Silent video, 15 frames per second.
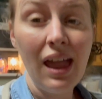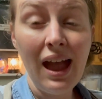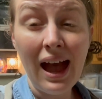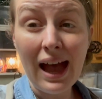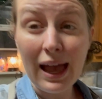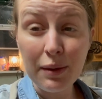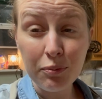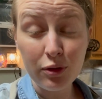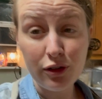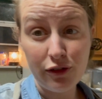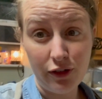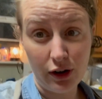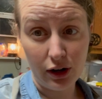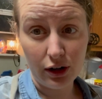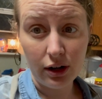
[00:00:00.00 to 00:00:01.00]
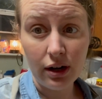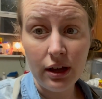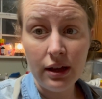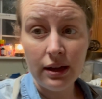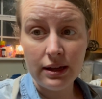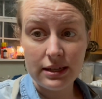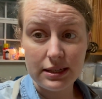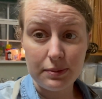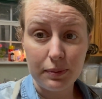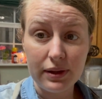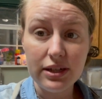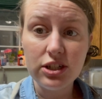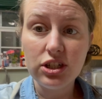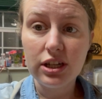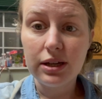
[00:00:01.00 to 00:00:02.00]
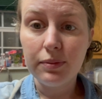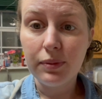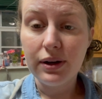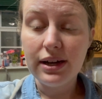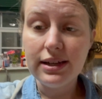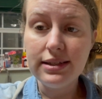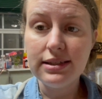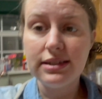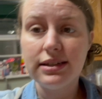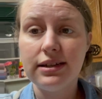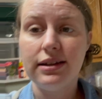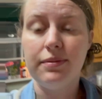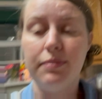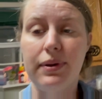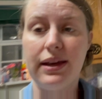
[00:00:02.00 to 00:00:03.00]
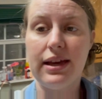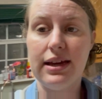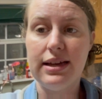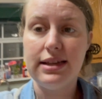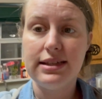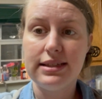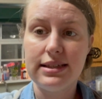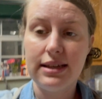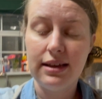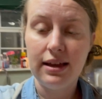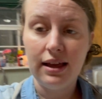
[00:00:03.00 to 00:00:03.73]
I prefer split chicken breast because